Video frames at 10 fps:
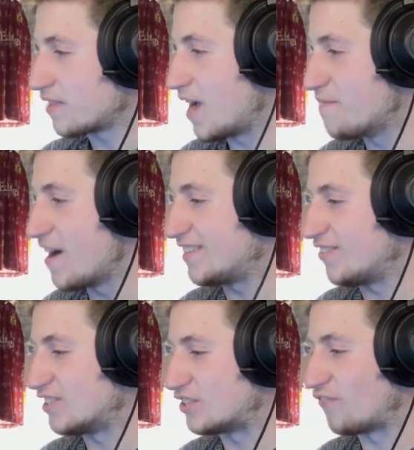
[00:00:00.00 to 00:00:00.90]
Imagine oh, it's
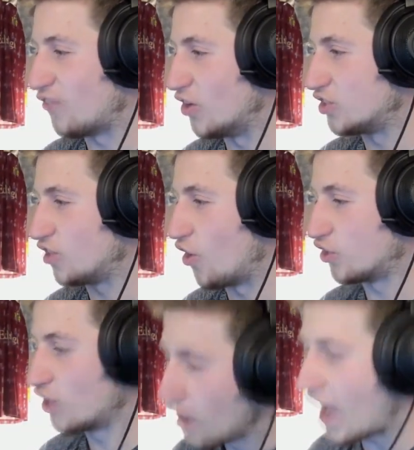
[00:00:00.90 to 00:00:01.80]
just the first
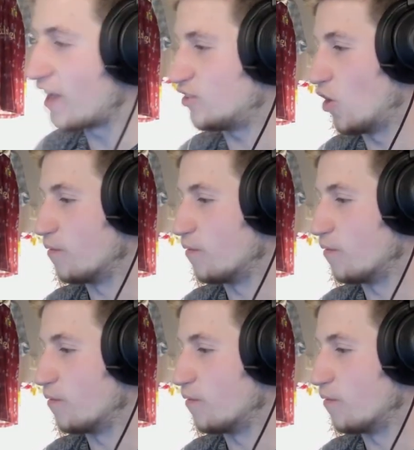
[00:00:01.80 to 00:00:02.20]
search icon.